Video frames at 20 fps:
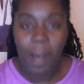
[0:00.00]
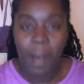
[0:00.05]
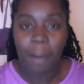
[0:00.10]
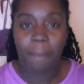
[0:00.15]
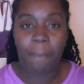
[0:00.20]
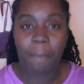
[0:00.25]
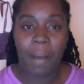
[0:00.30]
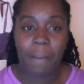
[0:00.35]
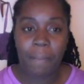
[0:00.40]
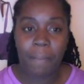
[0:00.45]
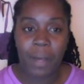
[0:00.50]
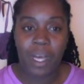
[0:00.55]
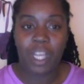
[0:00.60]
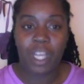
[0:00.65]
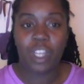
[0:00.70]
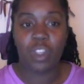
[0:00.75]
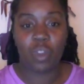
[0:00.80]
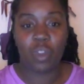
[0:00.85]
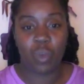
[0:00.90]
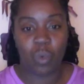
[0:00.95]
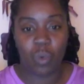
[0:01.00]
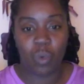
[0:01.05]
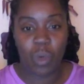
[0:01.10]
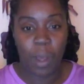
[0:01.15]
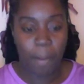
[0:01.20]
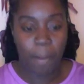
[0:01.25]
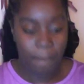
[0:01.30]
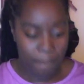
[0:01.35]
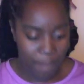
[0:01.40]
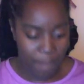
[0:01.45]
Member to
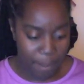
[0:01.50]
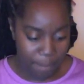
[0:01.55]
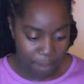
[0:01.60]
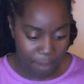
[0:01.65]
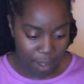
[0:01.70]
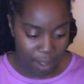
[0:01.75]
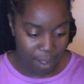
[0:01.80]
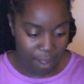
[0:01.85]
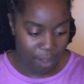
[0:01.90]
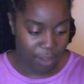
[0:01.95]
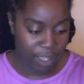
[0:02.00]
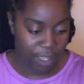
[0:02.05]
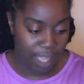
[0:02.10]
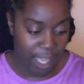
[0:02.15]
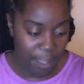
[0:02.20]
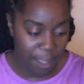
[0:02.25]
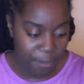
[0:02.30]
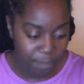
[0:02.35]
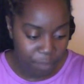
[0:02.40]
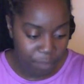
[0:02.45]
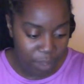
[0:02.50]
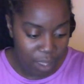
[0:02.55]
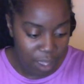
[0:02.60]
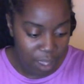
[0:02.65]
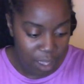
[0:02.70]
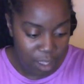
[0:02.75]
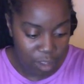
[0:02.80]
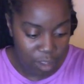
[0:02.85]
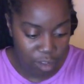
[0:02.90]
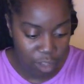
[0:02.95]
member, okay?
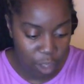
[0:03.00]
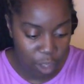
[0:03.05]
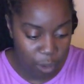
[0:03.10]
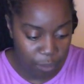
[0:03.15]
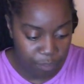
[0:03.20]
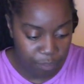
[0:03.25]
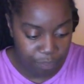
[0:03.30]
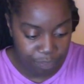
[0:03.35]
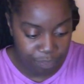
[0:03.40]
So,